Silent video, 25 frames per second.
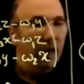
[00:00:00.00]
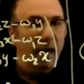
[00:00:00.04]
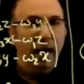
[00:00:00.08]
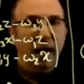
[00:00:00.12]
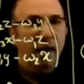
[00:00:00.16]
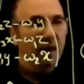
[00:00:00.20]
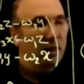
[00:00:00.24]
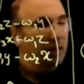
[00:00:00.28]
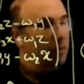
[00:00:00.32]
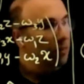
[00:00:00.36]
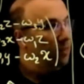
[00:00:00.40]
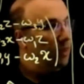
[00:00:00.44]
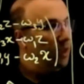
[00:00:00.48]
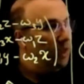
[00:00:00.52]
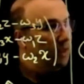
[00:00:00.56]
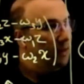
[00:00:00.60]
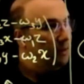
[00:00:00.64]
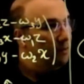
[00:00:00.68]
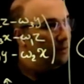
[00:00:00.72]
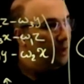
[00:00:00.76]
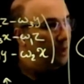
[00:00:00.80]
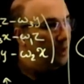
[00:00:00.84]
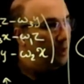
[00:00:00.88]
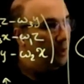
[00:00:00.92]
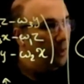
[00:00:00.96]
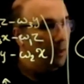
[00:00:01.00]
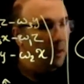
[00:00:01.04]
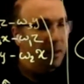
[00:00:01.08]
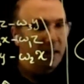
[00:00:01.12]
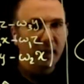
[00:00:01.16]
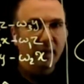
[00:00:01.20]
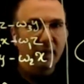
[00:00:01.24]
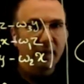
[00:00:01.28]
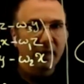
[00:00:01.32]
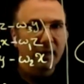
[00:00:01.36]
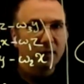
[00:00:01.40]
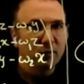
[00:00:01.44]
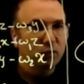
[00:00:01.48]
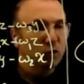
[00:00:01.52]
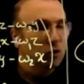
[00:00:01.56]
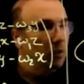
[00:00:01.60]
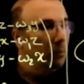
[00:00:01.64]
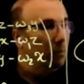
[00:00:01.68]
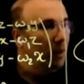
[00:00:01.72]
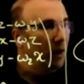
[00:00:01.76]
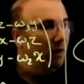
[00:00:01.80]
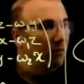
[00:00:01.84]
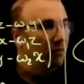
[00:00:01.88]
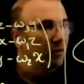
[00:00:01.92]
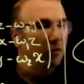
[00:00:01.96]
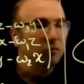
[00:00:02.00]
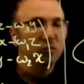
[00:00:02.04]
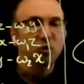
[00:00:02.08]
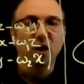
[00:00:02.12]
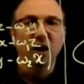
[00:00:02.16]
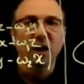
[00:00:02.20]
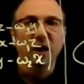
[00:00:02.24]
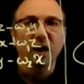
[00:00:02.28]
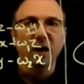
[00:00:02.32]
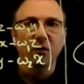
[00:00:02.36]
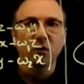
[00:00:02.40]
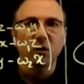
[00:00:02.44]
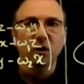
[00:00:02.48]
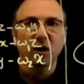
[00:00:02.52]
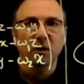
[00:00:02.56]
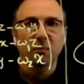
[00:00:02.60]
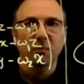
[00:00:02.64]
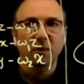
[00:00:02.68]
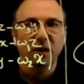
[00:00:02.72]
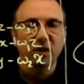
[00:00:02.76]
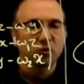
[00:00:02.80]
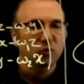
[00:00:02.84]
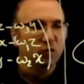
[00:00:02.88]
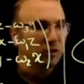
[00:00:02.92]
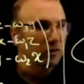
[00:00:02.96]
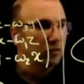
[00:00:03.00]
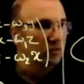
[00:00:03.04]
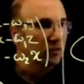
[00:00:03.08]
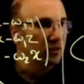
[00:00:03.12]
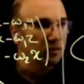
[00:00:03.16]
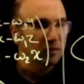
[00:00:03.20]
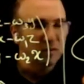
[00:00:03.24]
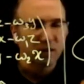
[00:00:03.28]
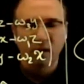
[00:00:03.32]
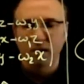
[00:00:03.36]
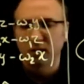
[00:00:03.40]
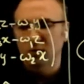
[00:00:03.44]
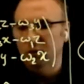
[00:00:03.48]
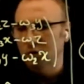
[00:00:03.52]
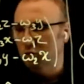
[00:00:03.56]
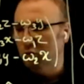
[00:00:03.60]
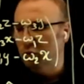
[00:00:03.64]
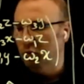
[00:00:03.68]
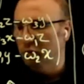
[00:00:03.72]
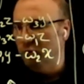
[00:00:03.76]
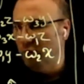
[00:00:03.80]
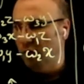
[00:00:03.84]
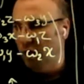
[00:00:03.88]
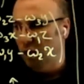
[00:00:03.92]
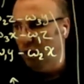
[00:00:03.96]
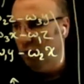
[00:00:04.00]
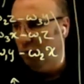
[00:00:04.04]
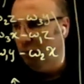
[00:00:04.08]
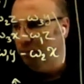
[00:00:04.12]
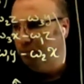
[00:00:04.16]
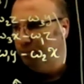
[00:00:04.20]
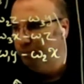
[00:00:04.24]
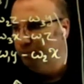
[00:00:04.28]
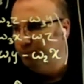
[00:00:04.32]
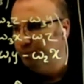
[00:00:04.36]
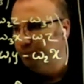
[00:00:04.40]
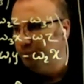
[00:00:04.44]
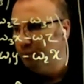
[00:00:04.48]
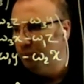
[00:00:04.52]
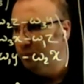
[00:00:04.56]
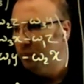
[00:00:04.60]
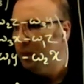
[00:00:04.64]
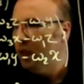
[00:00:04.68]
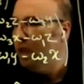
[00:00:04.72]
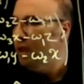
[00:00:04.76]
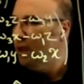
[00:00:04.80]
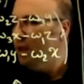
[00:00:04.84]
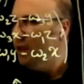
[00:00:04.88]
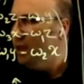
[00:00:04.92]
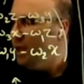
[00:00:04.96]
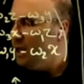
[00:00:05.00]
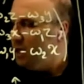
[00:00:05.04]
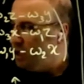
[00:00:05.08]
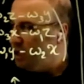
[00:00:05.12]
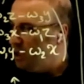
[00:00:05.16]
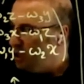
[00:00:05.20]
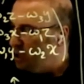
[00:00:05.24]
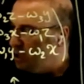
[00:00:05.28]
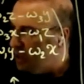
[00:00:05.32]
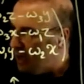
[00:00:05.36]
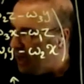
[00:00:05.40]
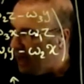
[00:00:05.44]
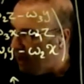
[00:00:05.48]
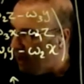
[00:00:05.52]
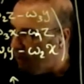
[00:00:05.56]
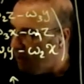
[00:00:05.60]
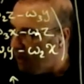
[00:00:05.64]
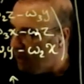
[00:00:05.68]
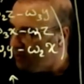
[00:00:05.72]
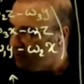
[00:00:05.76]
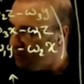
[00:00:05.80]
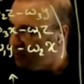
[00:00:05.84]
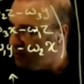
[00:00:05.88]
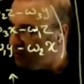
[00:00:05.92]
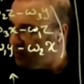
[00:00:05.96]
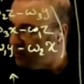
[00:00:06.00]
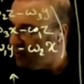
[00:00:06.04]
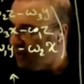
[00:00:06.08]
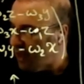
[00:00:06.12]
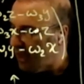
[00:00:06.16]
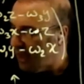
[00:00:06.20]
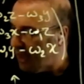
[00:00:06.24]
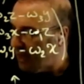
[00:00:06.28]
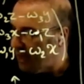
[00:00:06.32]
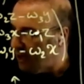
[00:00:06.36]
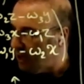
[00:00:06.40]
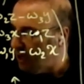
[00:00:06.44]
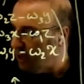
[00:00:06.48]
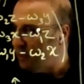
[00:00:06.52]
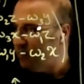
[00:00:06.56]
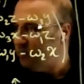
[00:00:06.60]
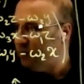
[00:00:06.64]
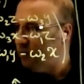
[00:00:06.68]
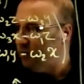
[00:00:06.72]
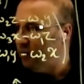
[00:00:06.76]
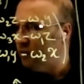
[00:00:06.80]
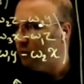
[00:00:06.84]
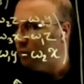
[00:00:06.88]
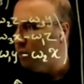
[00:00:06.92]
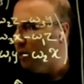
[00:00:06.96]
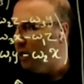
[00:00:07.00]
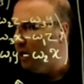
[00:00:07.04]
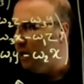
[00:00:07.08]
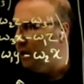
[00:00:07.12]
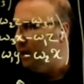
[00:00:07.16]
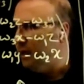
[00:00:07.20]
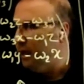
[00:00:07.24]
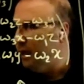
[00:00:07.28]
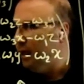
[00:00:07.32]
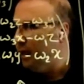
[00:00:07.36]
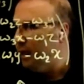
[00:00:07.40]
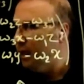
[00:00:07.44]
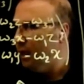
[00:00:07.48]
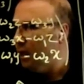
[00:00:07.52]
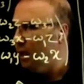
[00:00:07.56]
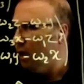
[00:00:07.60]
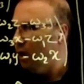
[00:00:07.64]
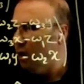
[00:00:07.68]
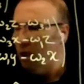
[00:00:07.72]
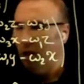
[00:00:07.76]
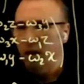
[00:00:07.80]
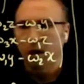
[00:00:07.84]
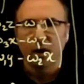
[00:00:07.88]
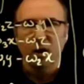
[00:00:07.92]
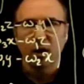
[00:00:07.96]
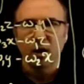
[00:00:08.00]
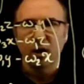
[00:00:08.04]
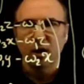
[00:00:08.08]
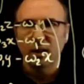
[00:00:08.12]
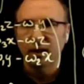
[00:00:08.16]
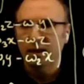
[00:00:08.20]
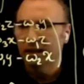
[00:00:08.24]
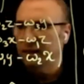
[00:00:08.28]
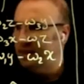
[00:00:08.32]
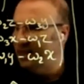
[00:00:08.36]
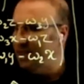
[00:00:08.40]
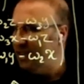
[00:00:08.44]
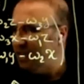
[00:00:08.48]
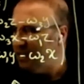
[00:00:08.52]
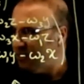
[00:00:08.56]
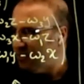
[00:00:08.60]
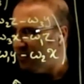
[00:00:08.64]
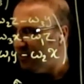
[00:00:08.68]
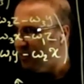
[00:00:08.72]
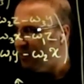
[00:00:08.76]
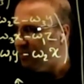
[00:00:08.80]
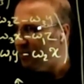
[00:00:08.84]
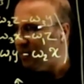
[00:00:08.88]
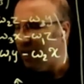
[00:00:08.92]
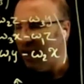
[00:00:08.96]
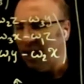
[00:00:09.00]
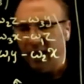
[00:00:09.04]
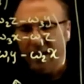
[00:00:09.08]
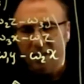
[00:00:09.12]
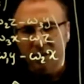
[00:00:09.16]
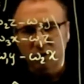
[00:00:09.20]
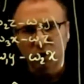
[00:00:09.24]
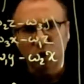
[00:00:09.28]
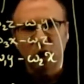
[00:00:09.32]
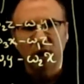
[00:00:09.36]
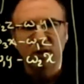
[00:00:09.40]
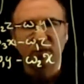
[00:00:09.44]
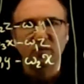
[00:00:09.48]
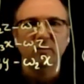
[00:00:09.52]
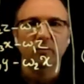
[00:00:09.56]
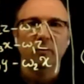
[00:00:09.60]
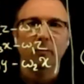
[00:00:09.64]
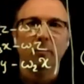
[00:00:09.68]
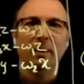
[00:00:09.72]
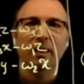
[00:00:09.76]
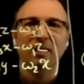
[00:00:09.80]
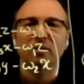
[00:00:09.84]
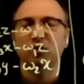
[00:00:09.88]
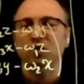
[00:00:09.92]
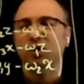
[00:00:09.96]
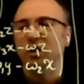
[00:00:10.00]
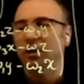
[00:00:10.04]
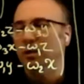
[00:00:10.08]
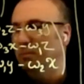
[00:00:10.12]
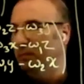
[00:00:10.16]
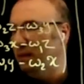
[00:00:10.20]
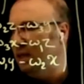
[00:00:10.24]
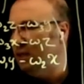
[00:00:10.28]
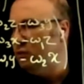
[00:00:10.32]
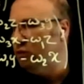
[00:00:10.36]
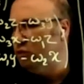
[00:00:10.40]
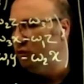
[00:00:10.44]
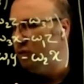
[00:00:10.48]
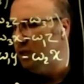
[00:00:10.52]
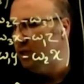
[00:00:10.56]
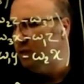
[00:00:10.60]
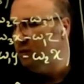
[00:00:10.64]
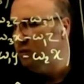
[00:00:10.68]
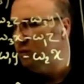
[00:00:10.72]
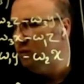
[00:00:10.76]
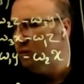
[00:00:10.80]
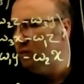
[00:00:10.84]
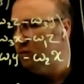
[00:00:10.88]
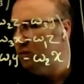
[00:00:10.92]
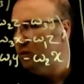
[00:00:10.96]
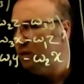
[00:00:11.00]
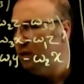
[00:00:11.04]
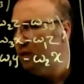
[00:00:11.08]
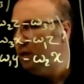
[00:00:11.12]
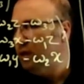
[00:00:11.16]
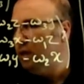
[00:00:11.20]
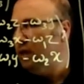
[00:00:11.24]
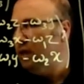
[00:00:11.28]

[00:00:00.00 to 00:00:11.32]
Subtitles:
And then e to the power of diagonal matrix is easy to follow. Now let's analyze this one. This is anti-symmetric matrix.